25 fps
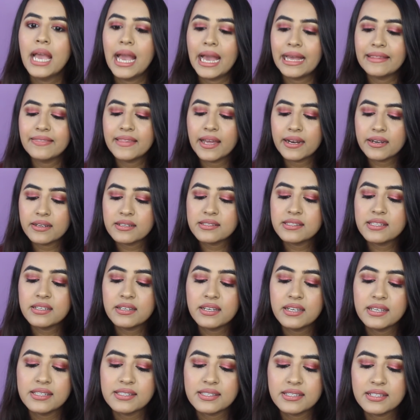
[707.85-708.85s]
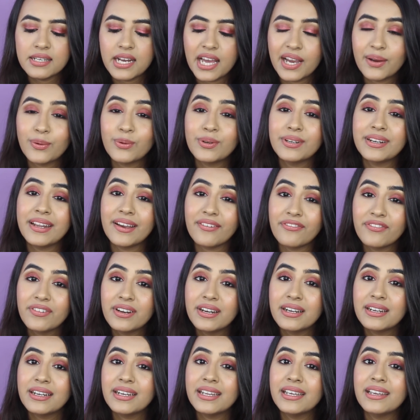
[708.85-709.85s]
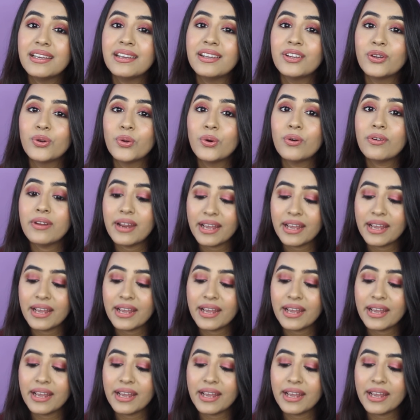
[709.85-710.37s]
and that is the reason I would definitely, you know,